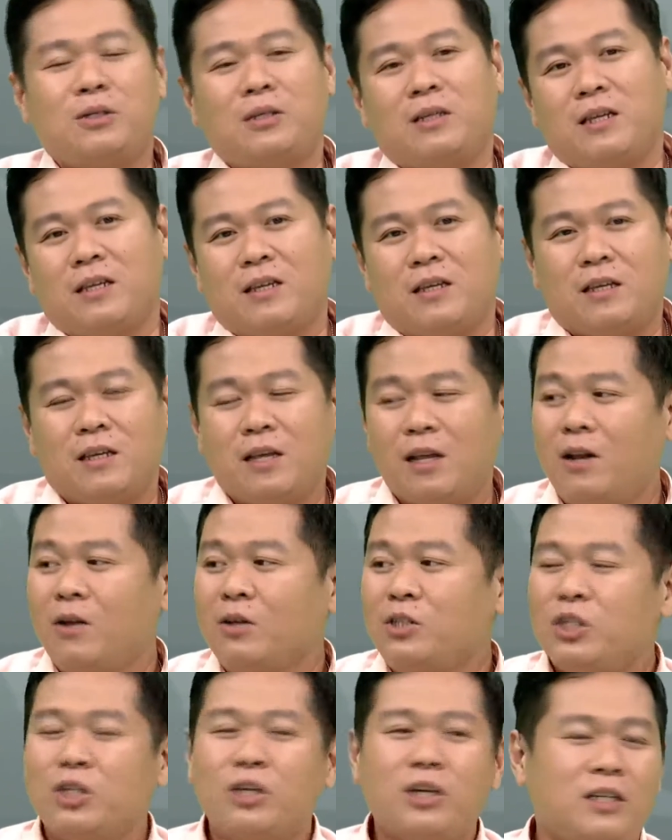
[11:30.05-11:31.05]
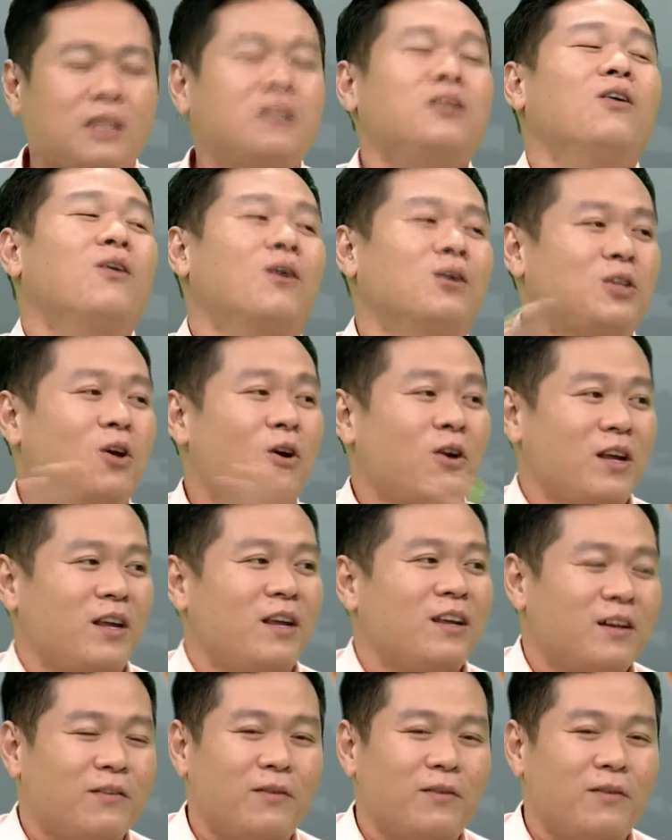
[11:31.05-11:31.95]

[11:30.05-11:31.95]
yellow shirt. No, sorry,